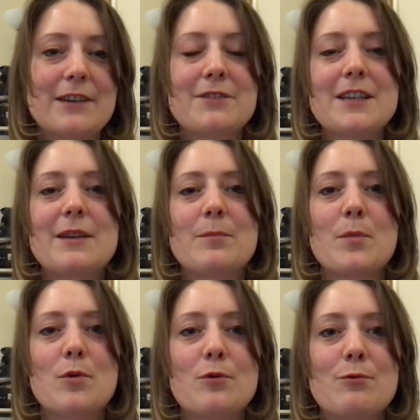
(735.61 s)
I've done it
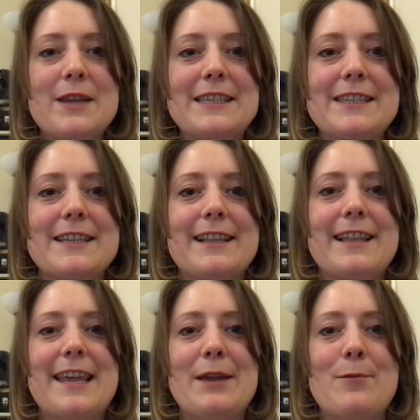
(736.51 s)
more
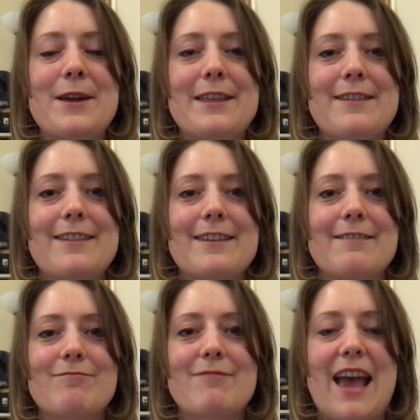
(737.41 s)
recently with
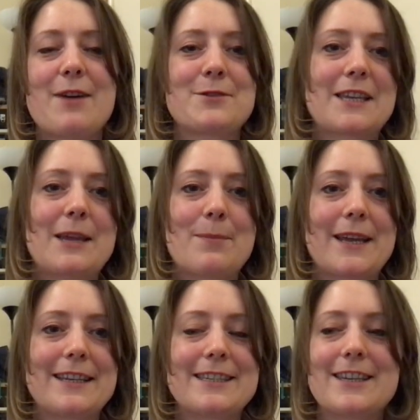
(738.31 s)

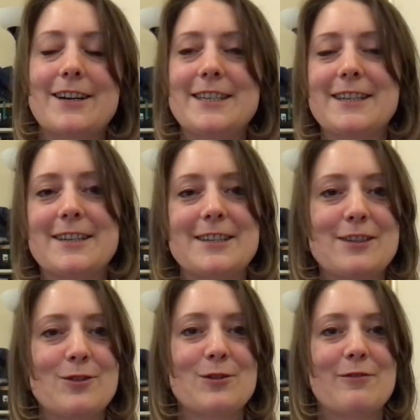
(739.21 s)
housekeeping and
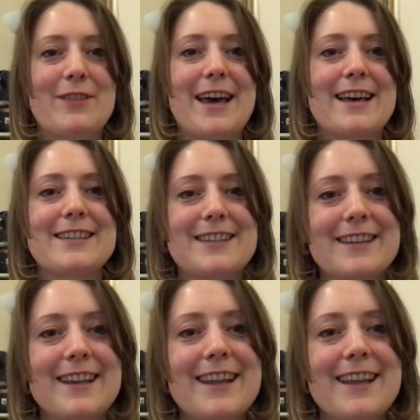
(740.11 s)
tidiness and all of that.